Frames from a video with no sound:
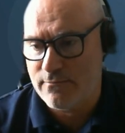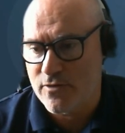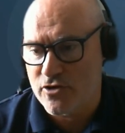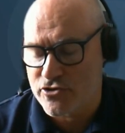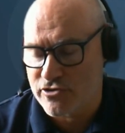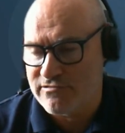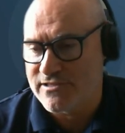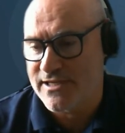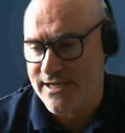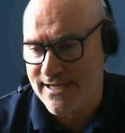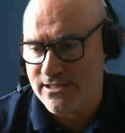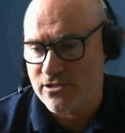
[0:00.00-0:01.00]
assurance
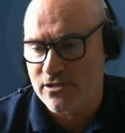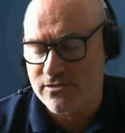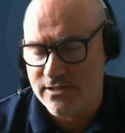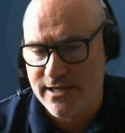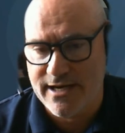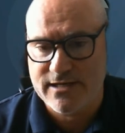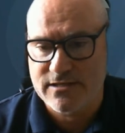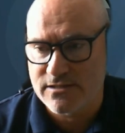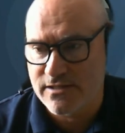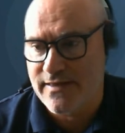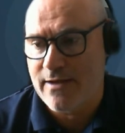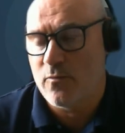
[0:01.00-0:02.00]
against those connectors,
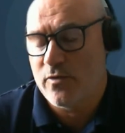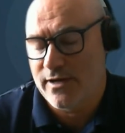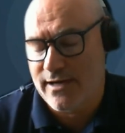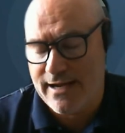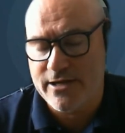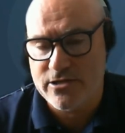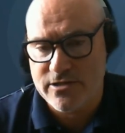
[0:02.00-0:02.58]
and that would allow you